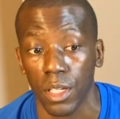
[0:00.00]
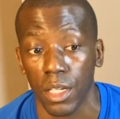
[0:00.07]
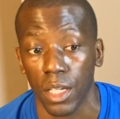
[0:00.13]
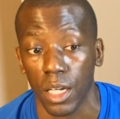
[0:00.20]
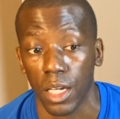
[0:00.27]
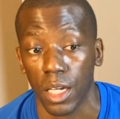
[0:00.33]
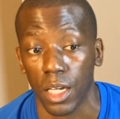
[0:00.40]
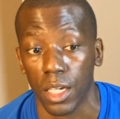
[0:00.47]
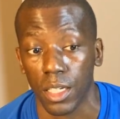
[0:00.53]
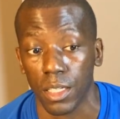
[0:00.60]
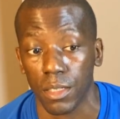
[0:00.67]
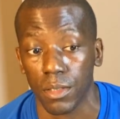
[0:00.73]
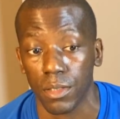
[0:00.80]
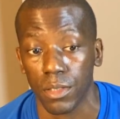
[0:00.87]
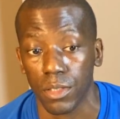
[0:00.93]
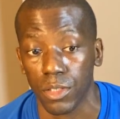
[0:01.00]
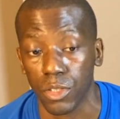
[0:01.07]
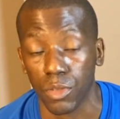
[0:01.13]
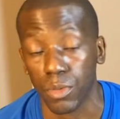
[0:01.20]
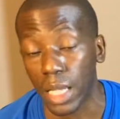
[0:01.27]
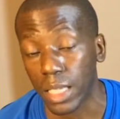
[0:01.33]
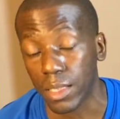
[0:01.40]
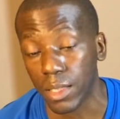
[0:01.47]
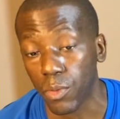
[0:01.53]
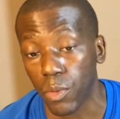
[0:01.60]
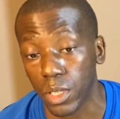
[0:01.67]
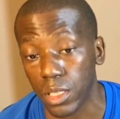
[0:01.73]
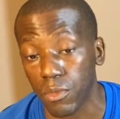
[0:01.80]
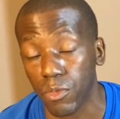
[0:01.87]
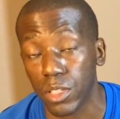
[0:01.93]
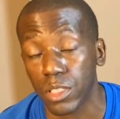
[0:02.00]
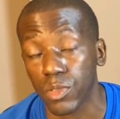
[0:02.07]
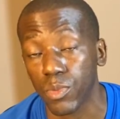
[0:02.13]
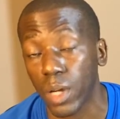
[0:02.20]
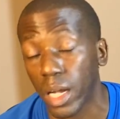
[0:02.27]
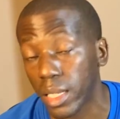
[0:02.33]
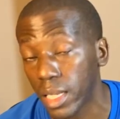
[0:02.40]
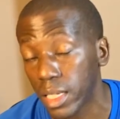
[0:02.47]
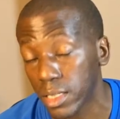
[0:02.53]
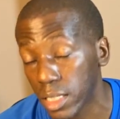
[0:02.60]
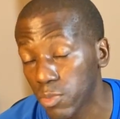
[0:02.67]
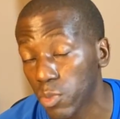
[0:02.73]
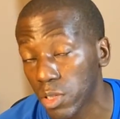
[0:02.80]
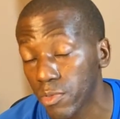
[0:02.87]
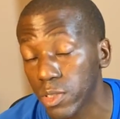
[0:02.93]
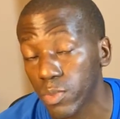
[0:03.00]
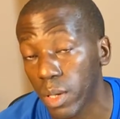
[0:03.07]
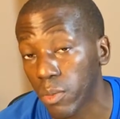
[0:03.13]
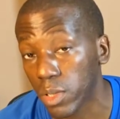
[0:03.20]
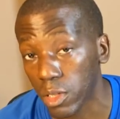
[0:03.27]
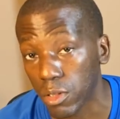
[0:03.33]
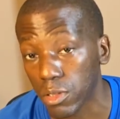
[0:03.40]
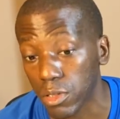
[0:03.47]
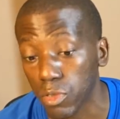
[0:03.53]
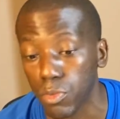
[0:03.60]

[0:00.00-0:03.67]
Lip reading: that one of the reasons why that's one of the reasons why I want to go to school,